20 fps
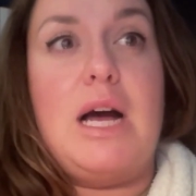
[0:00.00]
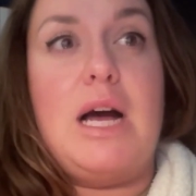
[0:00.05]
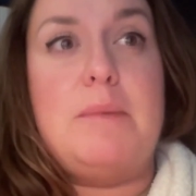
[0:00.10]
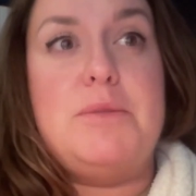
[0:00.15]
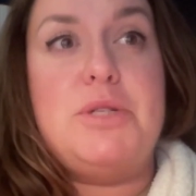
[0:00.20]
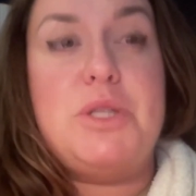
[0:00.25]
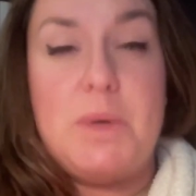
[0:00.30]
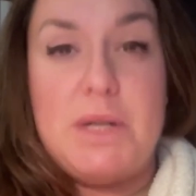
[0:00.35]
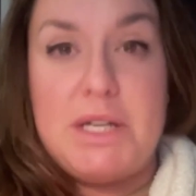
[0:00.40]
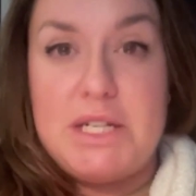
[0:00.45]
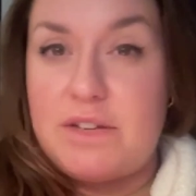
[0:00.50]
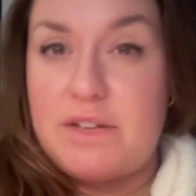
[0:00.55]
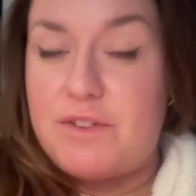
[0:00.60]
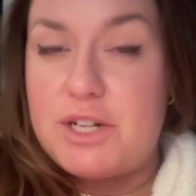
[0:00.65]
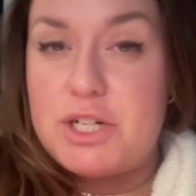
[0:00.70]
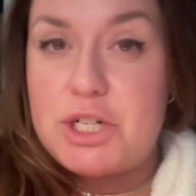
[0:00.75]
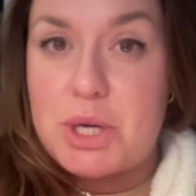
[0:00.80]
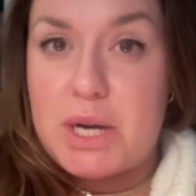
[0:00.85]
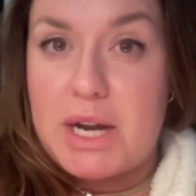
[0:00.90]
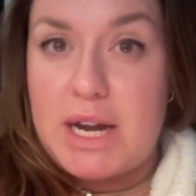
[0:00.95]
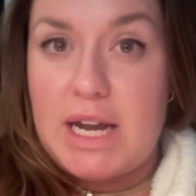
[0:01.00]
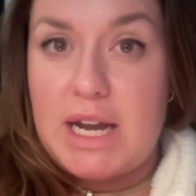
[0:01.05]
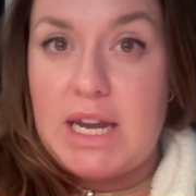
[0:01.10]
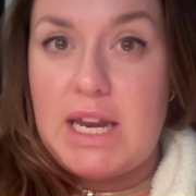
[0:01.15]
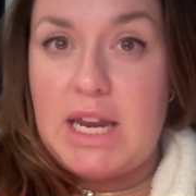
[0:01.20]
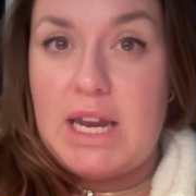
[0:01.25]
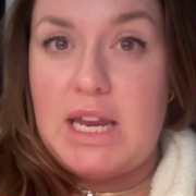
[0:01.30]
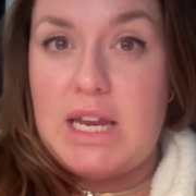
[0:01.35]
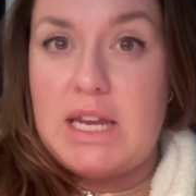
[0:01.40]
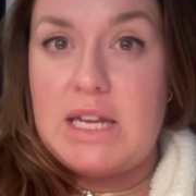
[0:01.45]
doing different
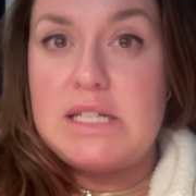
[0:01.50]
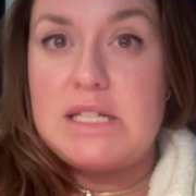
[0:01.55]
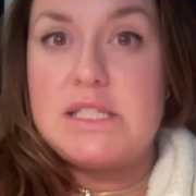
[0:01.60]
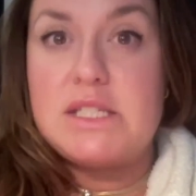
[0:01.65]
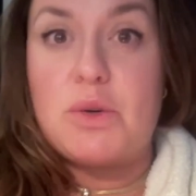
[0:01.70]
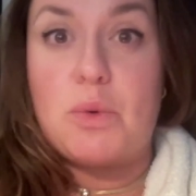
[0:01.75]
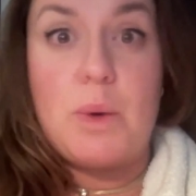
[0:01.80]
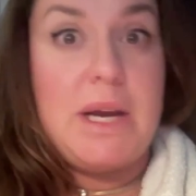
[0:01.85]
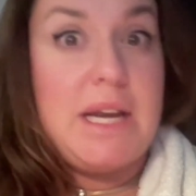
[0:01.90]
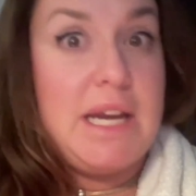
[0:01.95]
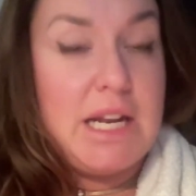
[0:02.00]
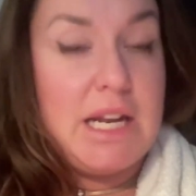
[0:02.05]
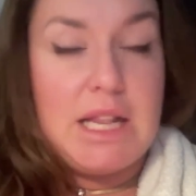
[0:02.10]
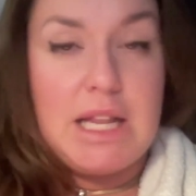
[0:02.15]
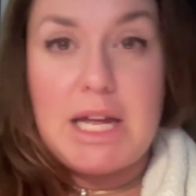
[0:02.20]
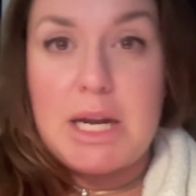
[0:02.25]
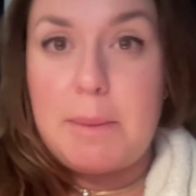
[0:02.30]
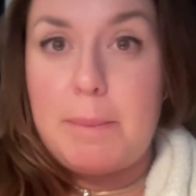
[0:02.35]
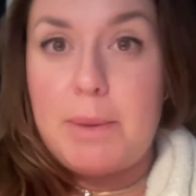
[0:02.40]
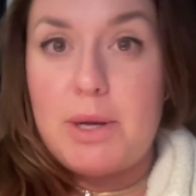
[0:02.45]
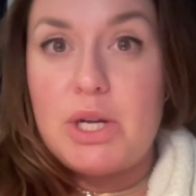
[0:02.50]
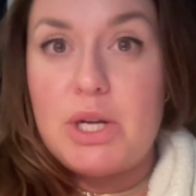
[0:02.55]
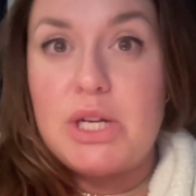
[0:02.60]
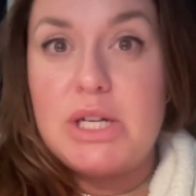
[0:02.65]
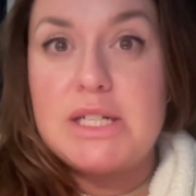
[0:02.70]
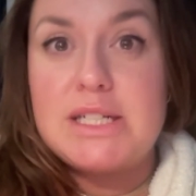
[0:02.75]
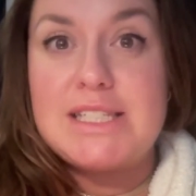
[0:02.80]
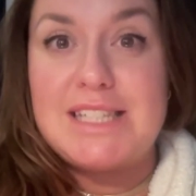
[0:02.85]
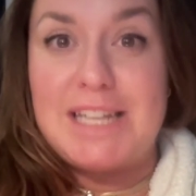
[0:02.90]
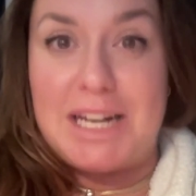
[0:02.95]
trainings, reading a lot of
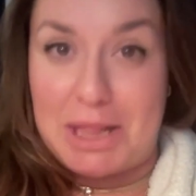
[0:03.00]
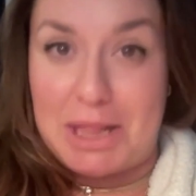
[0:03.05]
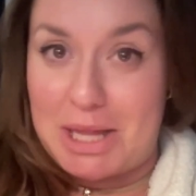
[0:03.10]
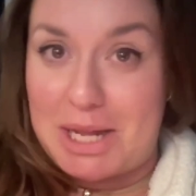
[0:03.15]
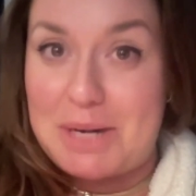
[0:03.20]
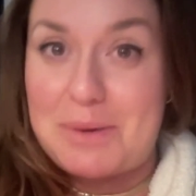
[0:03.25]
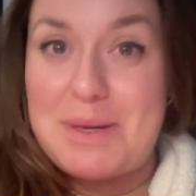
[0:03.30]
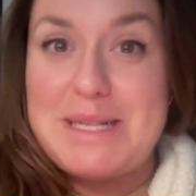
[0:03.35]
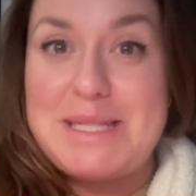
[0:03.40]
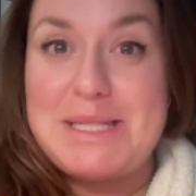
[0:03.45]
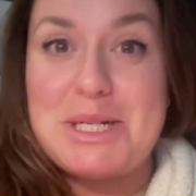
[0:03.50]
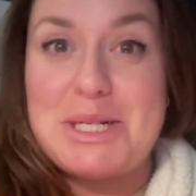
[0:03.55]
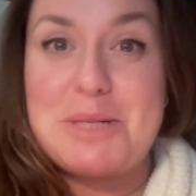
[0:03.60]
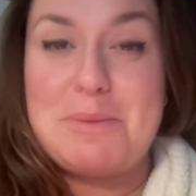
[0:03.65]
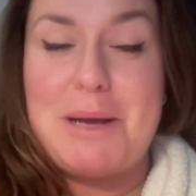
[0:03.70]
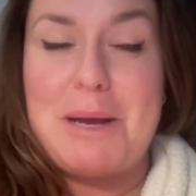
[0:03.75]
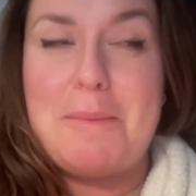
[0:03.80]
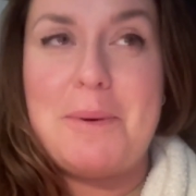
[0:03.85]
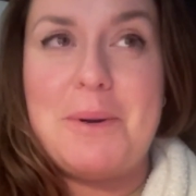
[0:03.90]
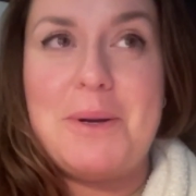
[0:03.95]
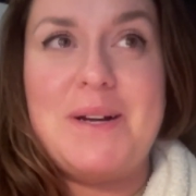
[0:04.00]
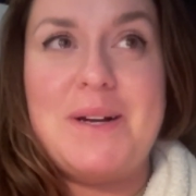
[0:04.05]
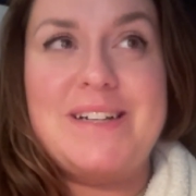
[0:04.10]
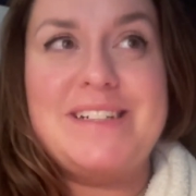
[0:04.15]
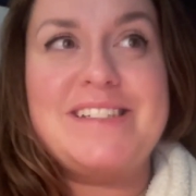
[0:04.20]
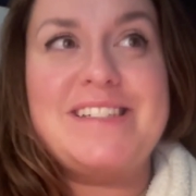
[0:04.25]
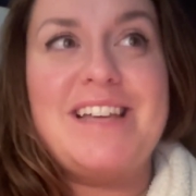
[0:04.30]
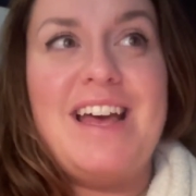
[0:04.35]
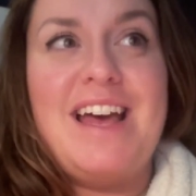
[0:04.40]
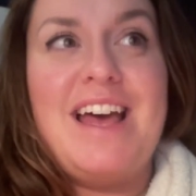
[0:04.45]
books and a lot of research
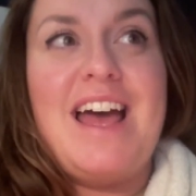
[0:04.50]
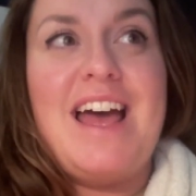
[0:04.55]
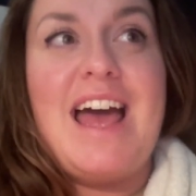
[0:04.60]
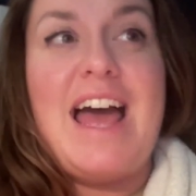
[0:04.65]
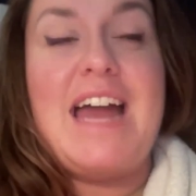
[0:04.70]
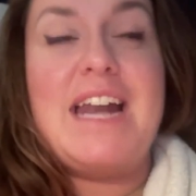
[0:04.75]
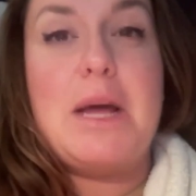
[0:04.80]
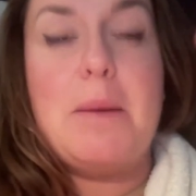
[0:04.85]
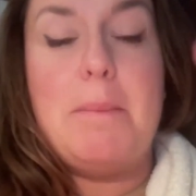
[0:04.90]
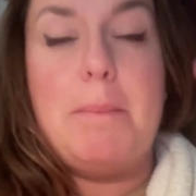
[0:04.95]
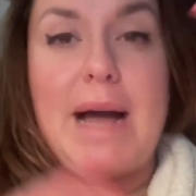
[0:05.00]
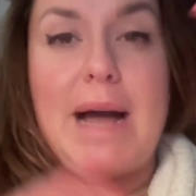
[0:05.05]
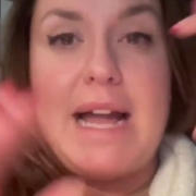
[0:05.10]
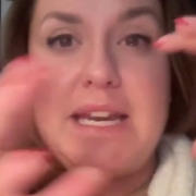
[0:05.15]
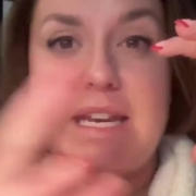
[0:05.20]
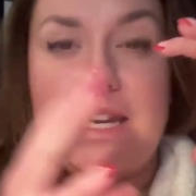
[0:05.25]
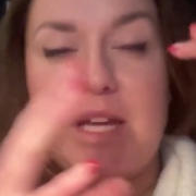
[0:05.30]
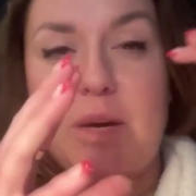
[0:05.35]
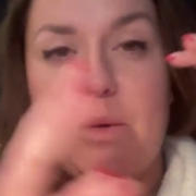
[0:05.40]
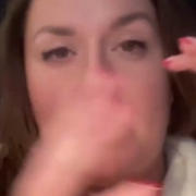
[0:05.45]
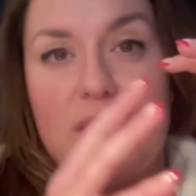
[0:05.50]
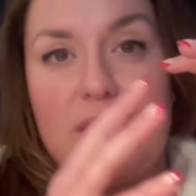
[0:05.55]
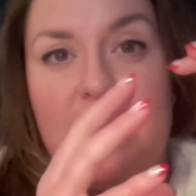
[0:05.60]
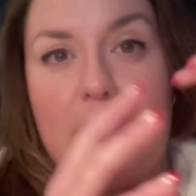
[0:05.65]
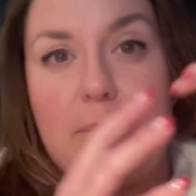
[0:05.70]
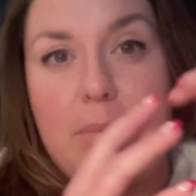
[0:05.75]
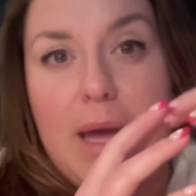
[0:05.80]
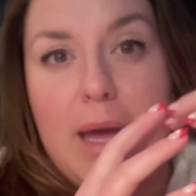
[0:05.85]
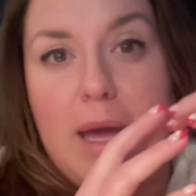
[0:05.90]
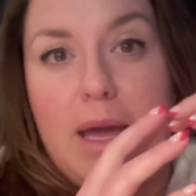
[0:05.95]
papers, and combining it with
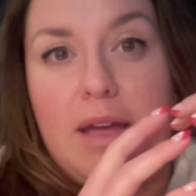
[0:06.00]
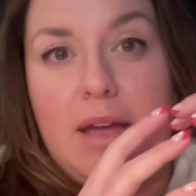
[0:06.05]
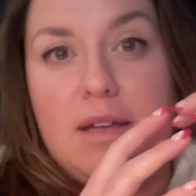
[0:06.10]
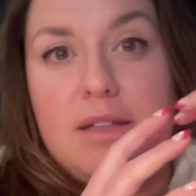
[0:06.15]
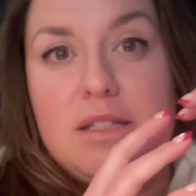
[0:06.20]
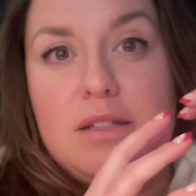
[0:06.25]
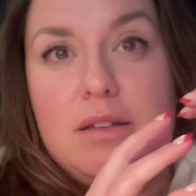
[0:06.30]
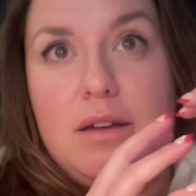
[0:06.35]
like my